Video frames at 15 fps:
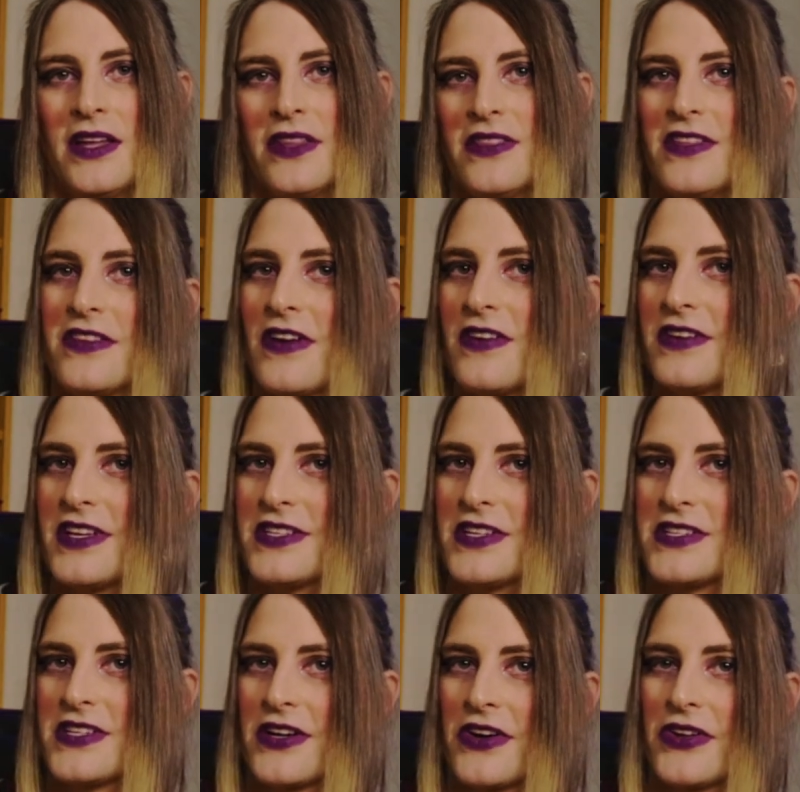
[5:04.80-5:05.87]
These aren't
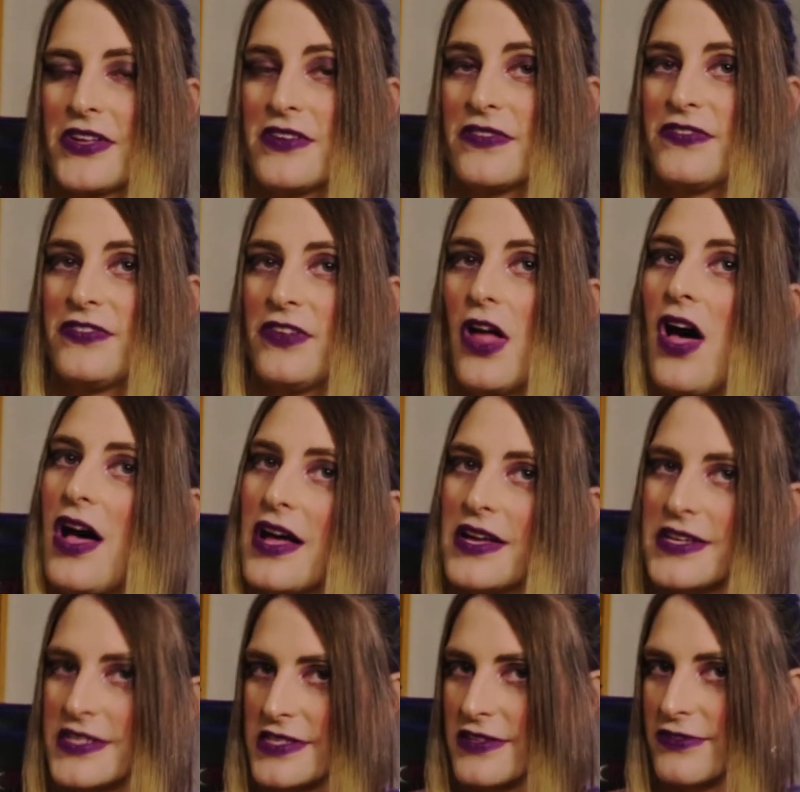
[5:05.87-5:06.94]
necessarily
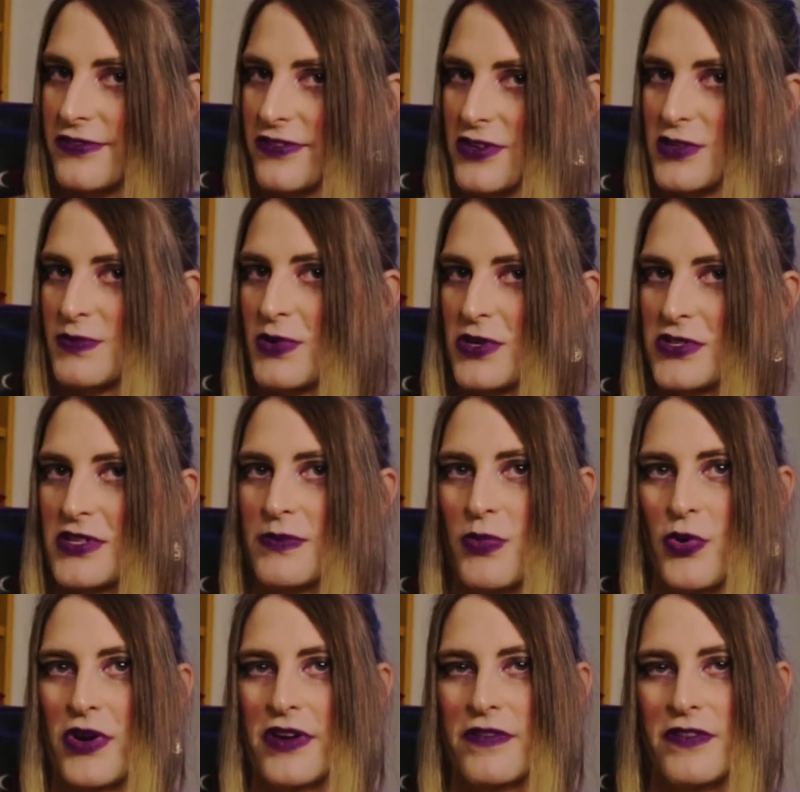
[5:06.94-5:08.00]
flaws of first-person
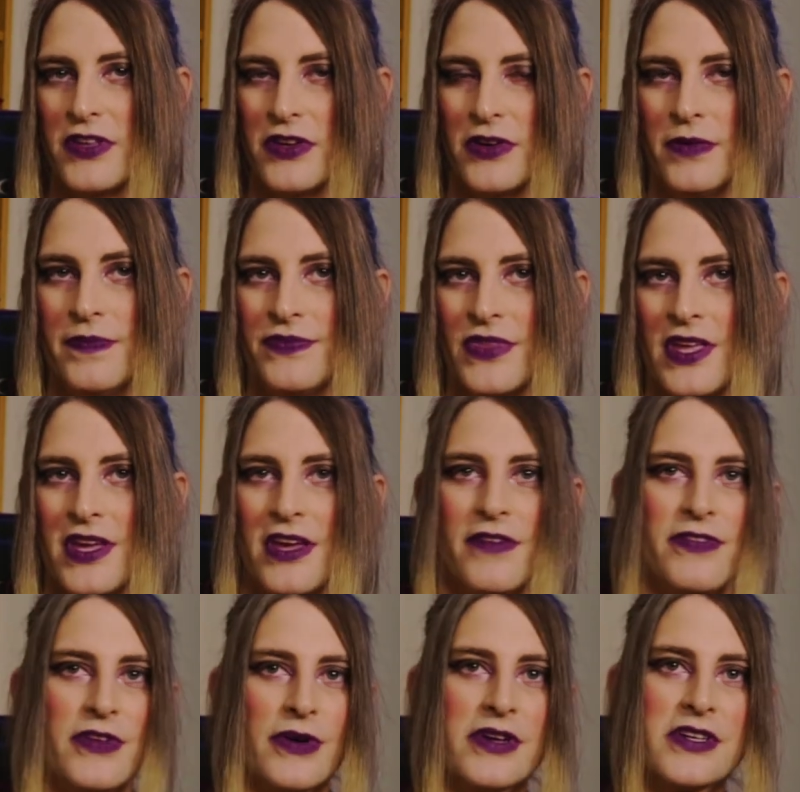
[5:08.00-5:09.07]
point of view.
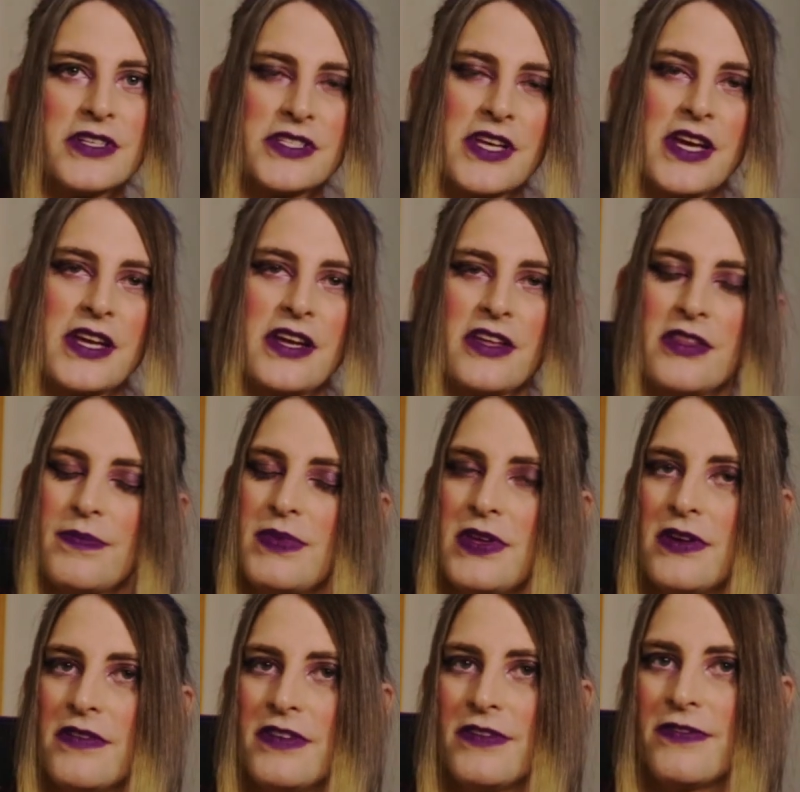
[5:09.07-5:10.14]
If you understand how the
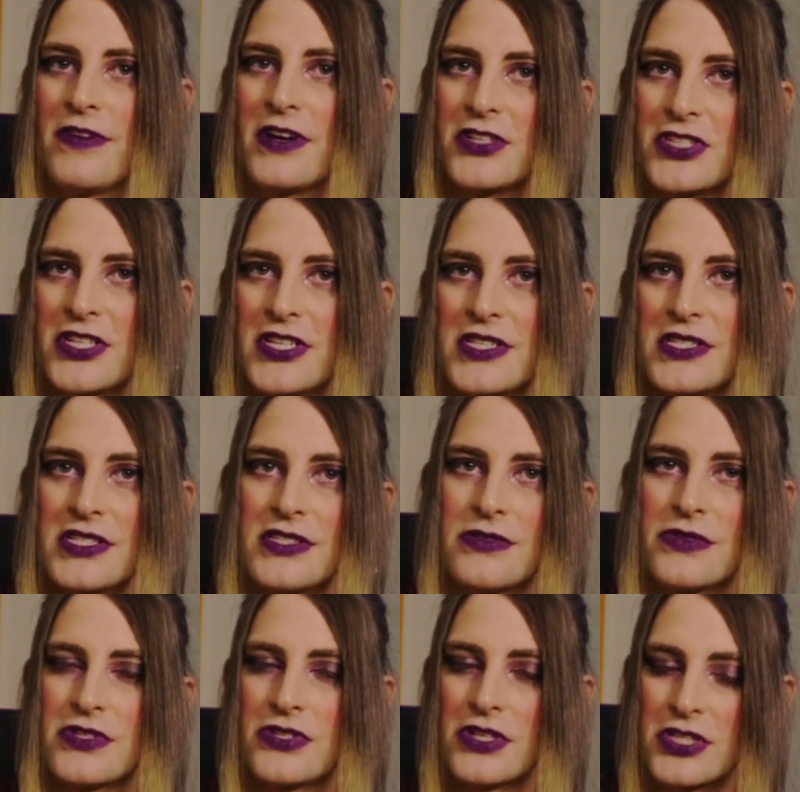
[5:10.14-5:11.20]
POV functions, its
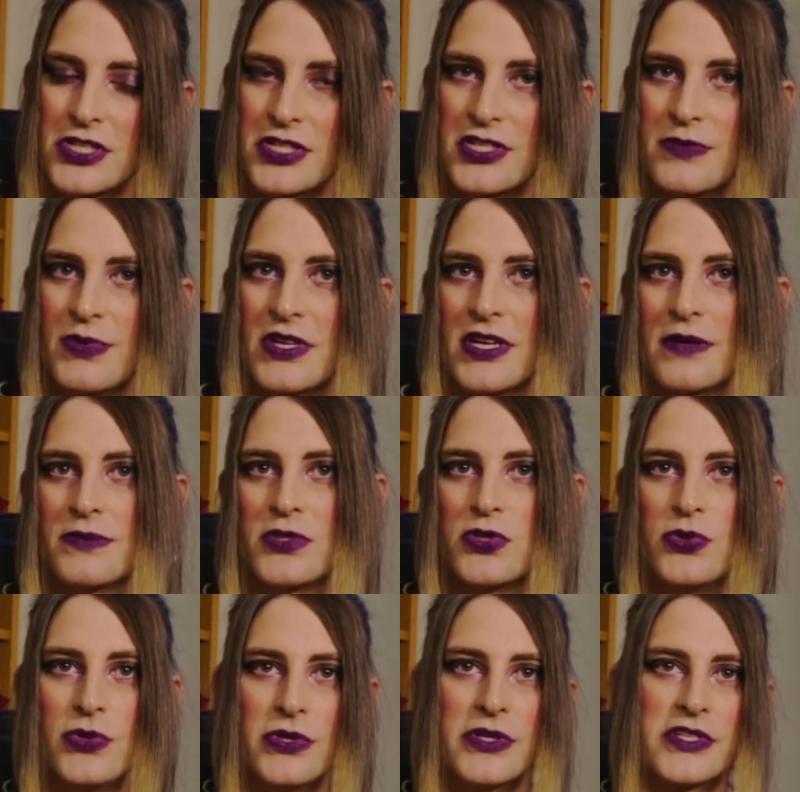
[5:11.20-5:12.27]
restrictions become
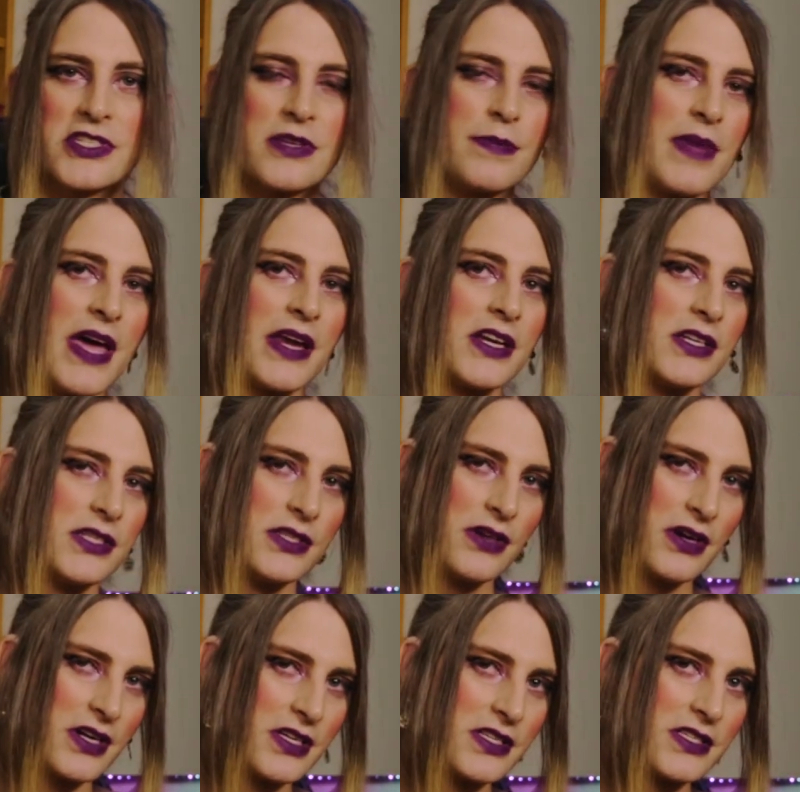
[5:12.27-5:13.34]
tools to manage the
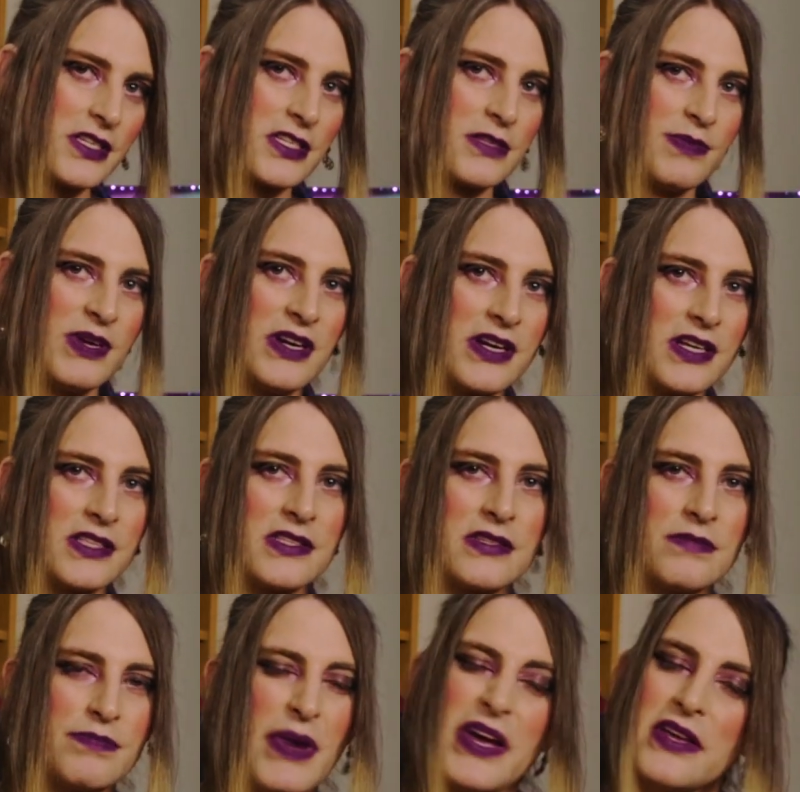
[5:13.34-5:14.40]
audience experience,
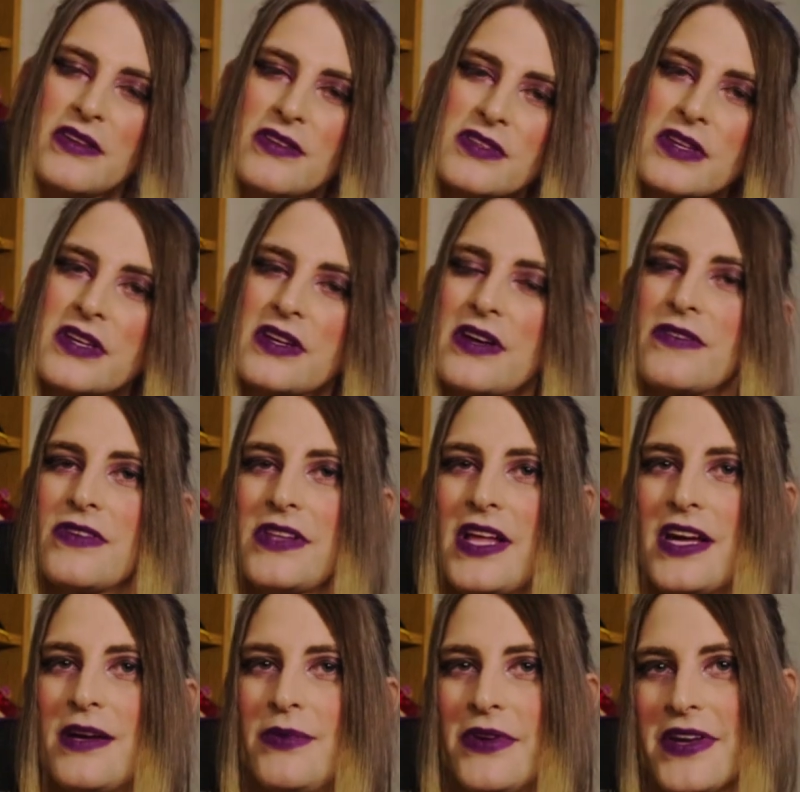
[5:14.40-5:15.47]
by using an
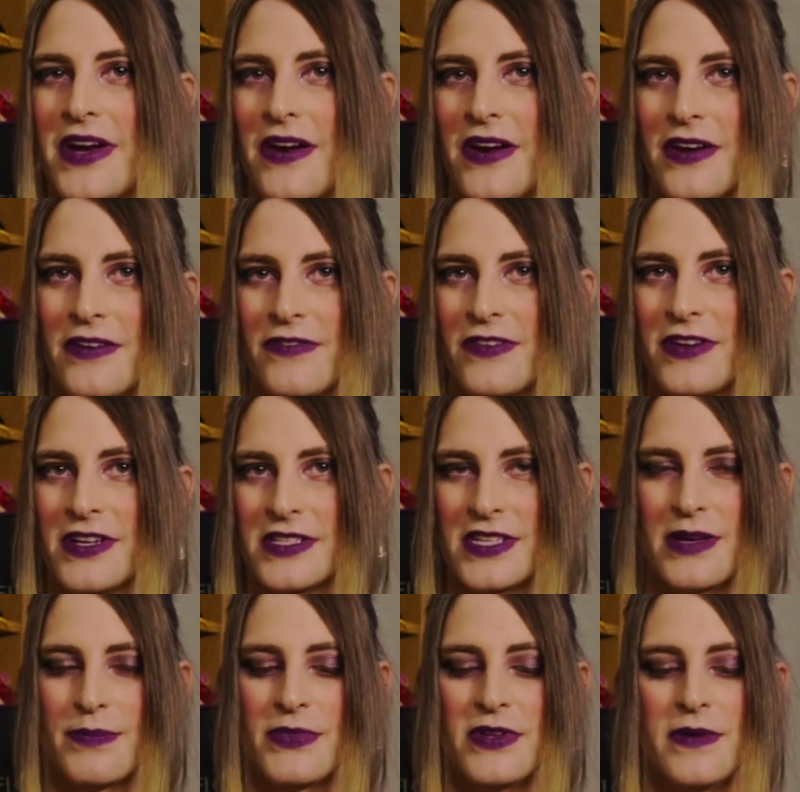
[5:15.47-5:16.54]
unreliable narrator, for
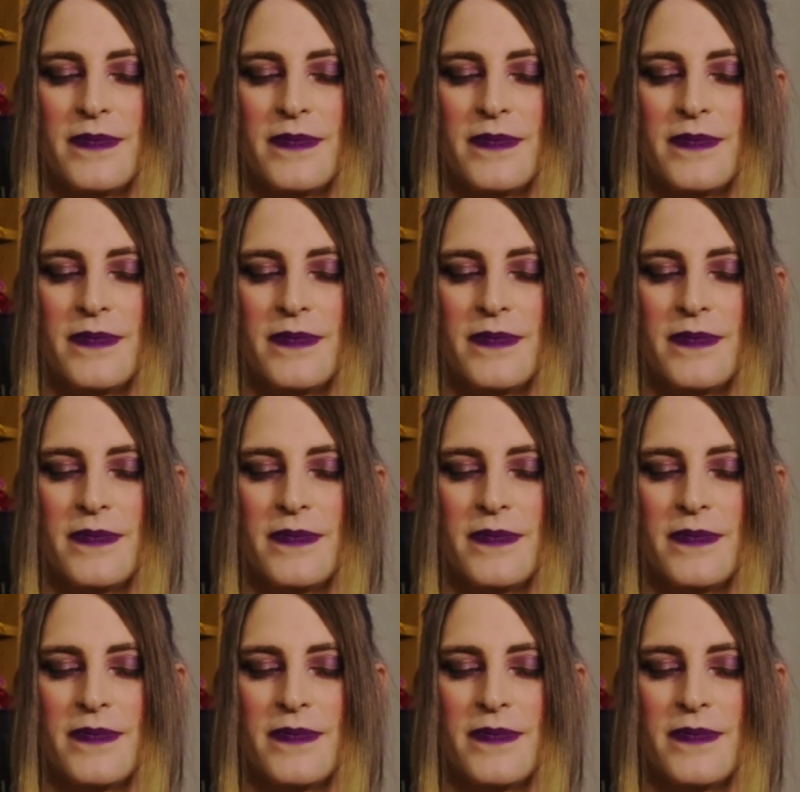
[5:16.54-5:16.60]
example.